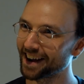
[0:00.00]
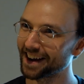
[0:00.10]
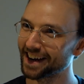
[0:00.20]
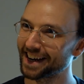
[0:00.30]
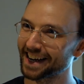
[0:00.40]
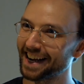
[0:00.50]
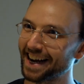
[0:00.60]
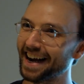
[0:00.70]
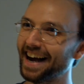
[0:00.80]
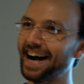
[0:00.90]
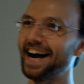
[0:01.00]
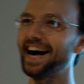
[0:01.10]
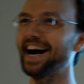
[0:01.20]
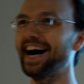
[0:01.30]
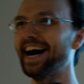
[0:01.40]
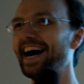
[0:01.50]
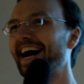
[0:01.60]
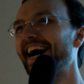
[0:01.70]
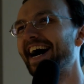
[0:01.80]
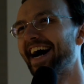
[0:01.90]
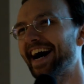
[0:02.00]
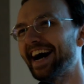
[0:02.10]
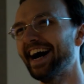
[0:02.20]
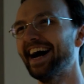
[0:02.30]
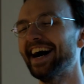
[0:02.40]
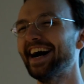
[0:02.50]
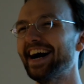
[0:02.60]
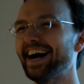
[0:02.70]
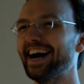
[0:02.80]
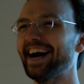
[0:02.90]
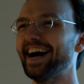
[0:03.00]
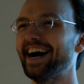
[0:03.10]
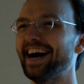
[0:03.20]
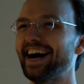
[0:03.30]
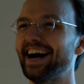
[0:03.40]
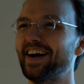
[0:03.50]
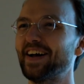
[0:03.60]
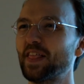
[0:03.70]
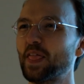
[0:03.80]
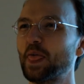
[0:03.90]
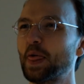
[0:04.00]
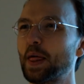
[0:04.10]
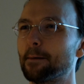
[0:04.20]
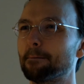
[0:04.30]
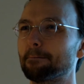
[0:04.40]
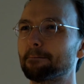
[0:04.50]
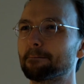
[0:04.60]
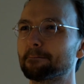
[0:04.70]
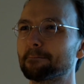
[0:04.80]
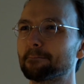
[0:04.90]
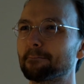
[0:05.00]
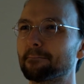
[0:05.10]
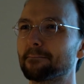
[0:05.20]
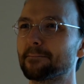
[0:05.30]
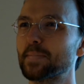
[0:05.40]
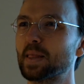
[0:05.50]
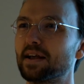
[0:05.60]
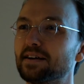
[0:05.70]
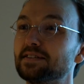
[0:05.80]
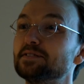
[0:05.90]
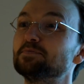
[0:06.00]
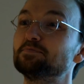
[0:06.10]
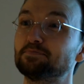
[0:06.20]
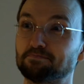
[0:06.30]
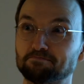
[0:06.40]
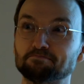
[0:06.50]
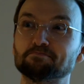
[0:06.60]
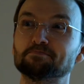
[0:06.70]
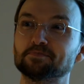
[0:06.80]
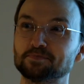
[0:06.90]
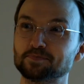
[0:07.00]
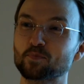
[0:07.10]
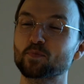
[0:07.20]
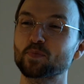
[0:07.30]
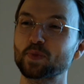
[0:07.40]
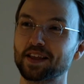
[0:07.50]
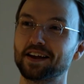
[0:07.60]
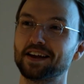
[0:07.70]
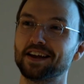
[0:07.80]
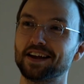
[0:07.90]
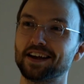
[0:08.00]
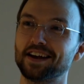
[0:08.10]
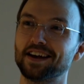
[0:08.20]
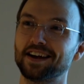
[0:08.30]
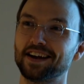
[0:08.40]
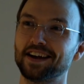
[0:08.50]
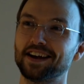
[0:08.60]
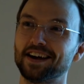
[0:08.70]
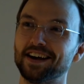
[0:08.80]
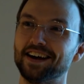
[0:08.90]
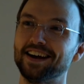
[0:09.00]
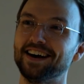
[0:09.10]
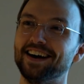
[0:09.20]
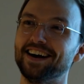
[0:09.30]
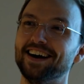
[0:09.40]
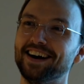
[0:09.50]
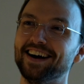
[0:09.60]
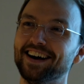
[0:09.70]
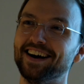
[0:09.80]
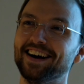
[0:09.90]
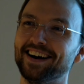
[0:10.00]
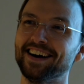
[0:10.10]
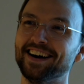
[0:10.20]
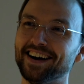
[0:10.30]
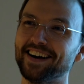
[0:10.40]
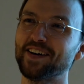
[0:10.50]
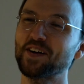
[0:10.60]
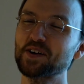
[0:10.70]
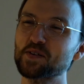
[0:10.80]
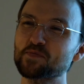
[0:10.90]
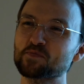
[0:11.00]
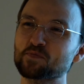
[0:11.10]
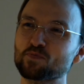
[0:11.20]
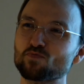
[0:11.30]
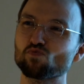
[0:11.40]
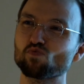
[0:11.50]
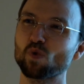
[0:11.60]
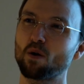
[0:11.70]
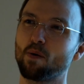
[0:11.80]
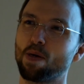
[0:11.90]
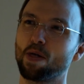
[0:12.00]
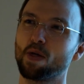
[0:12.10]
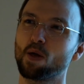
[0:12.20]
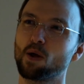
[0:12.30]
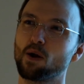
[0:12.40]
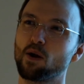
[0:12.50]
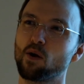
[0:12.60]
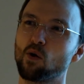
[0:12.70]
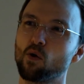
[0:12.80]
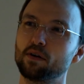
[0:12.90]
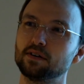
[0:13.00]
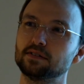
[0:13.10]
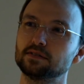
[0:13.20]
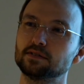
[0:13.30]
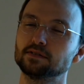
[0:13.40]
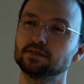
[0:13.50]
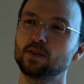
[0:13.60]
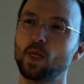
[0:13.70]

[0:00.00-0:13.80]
source. Anyone could put a phony nose and glasses on it if they want. So what prevents somebody from adding ingest interface 1 onto the nose of this?